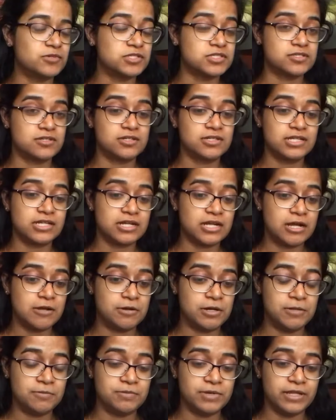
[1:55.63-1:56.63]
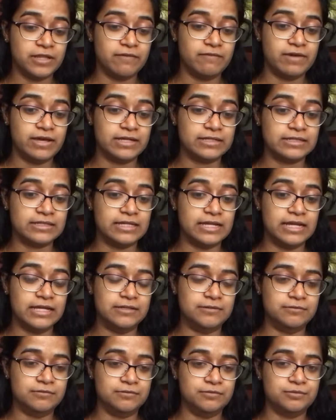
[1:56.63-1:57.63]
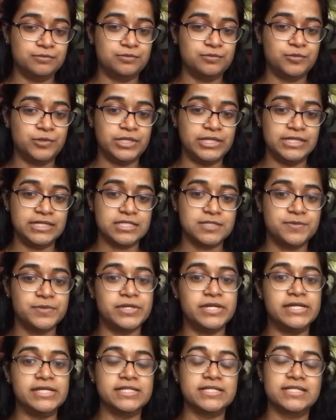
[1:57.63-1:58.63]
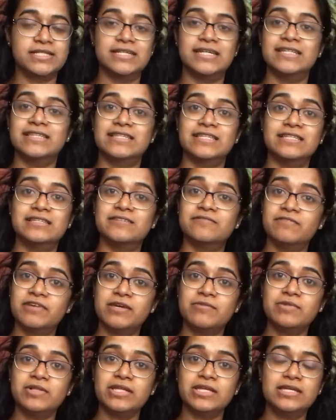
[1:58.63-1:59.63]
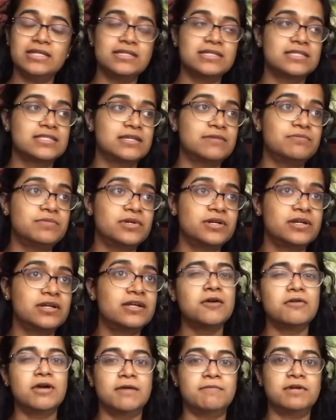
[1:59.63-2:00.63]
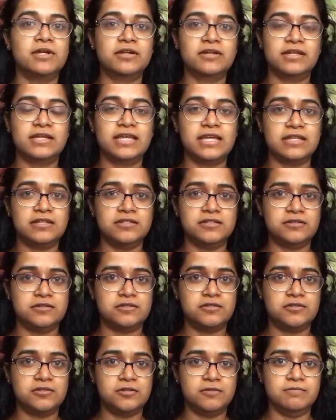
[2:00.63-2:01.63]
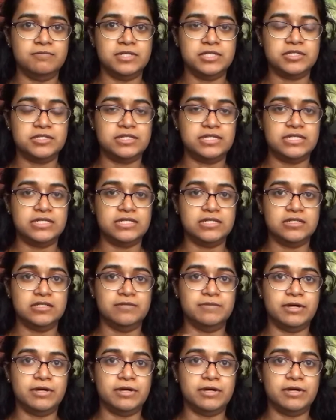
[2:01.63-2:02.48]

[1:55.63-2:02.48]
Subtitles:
Was certainly not helped by the fact that we experienced a death in the family in December. I'm not gonna get into too much detail